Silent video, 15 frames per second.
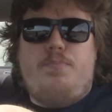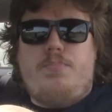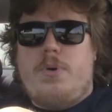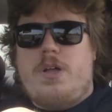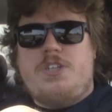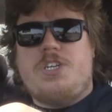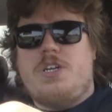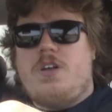
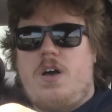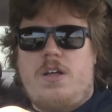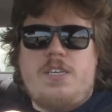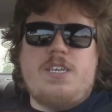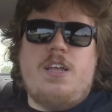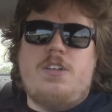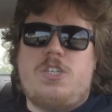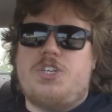bunch of
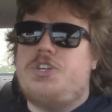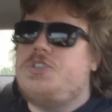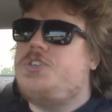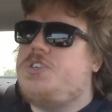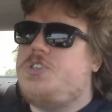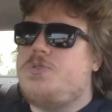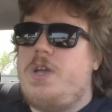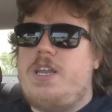content
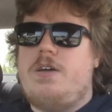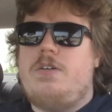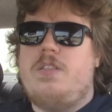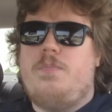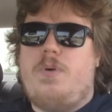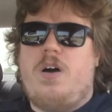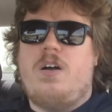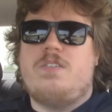just straight out of
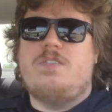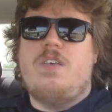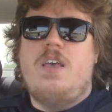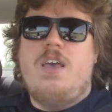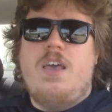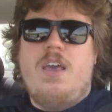the box.